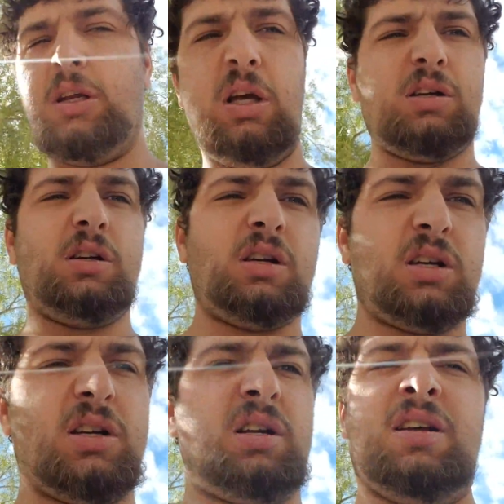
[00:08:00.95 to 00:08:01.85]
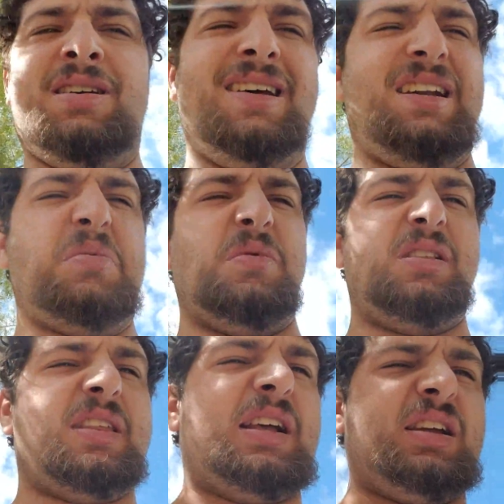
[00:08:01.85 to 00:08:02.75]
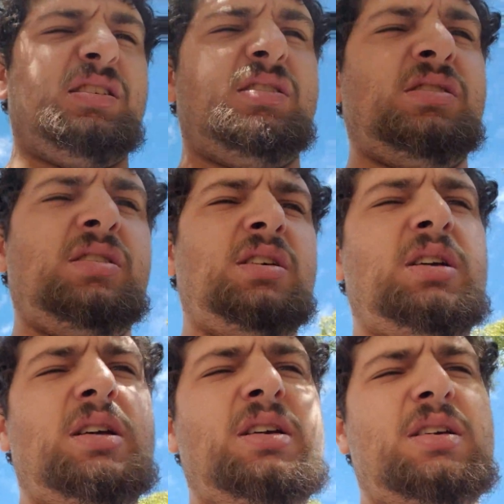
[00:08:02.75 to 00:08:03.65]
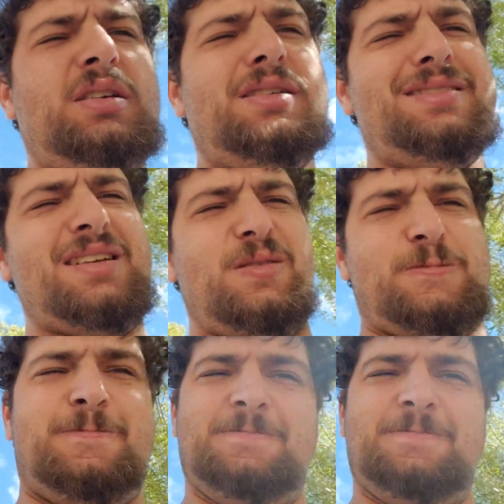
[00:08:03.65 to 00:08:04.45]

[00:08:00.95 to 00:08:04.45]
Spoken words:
that, and I don't want that. So,